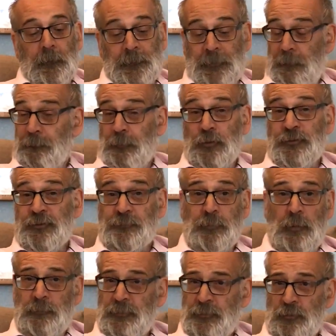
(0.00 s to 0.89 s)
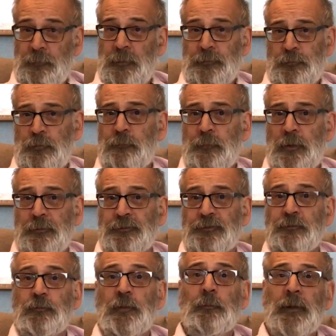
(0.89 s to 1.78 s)
and that process probably took about 12
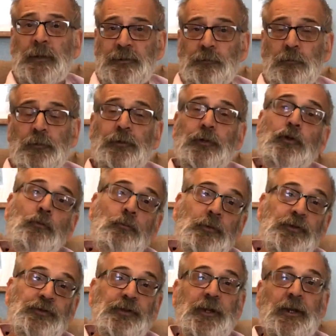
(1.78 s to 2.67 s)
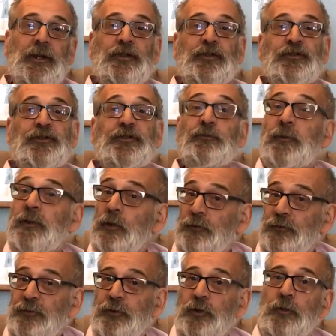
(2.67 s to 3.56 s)
months and we met him on numerous occasions and we
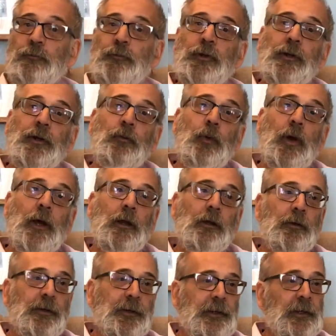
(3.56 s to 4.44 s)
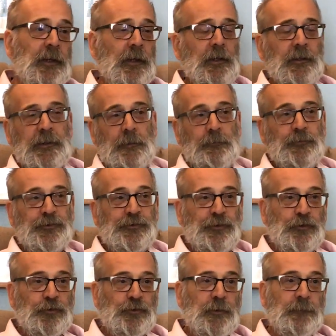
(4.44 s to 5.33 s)
got to know him really well and he came to
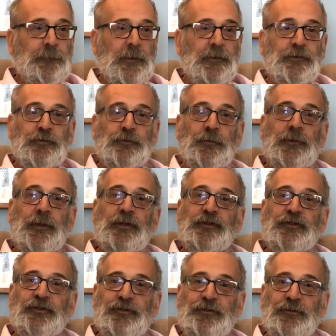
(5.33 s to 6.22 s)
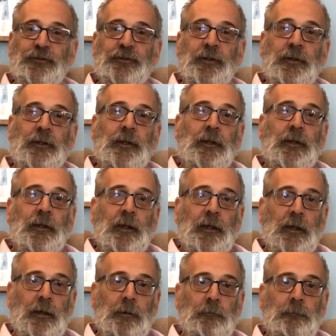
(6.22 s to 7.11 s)
social events with us mm. and
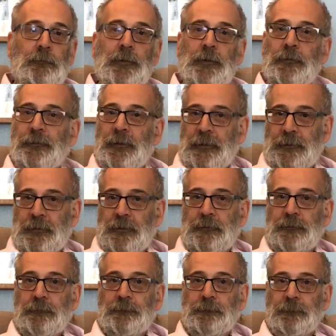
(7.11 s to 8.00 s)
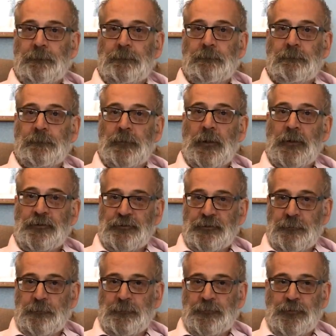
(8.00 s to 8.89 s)
um, built that kind of
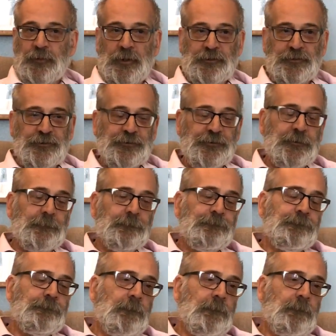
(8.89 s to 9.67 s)
relationship of trust.